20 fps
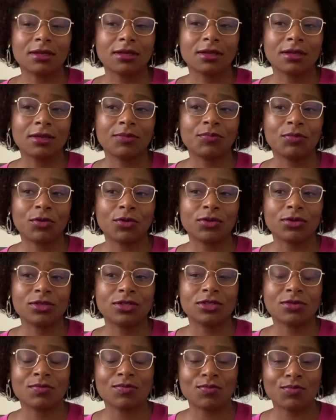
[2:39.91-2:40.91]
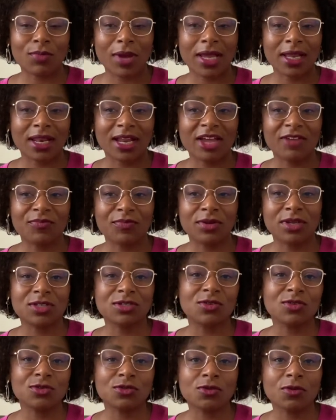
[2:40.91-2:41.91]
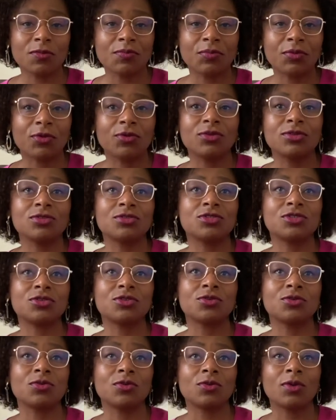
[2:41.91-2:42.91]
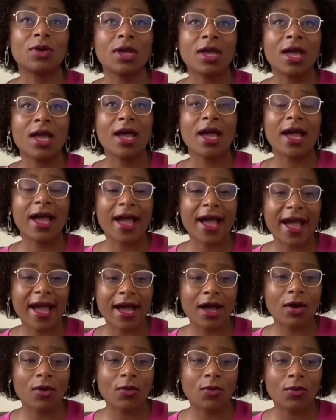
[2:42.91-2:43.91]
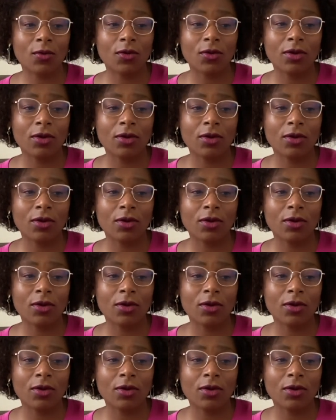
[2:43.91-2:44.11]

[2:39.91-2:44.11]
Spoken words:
important to my life, but it's also important to how